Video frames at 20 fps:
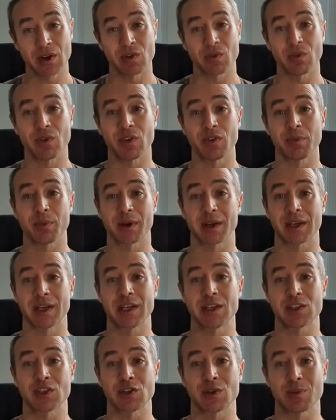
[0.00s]
with
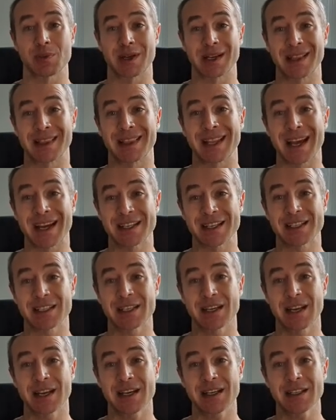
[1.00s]
magnesium
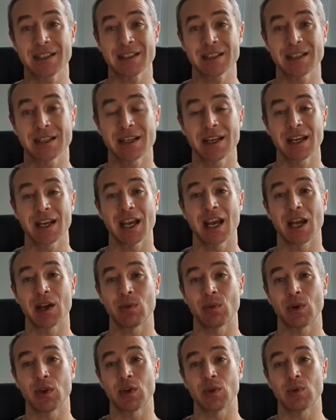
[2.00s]
glycinate, and
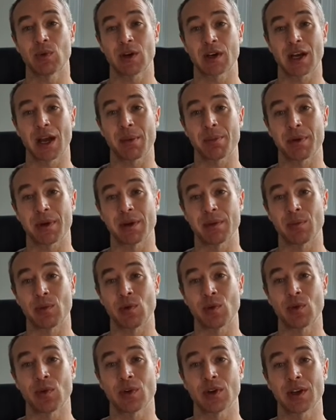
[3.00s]
when you wake up in the
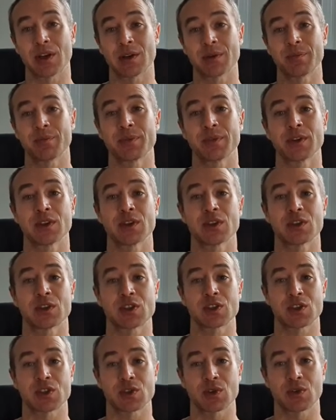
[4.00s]
morning,
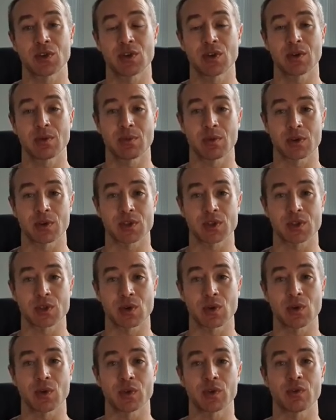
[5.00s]
sodium or
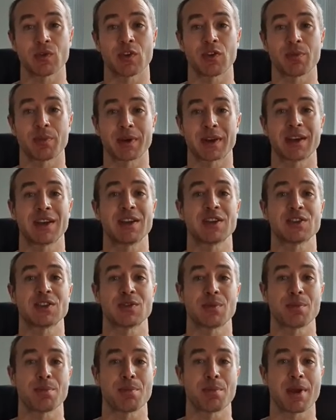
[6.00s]
salt with
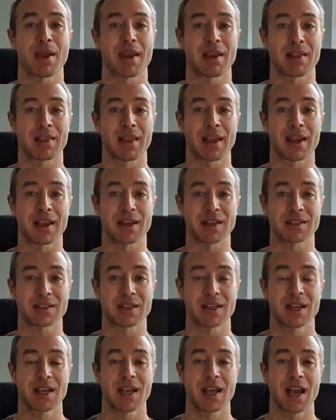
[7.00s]
magnesium malate,
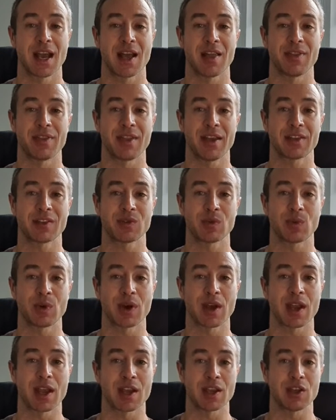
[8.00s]
and that
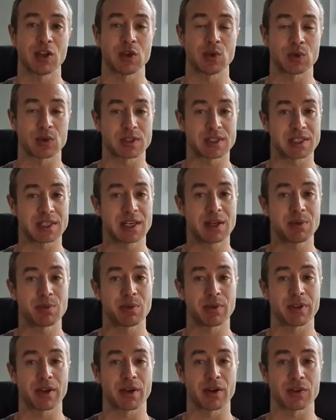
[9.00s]
way you sleep
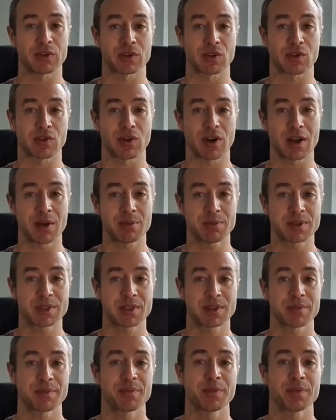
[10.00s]
without cramps,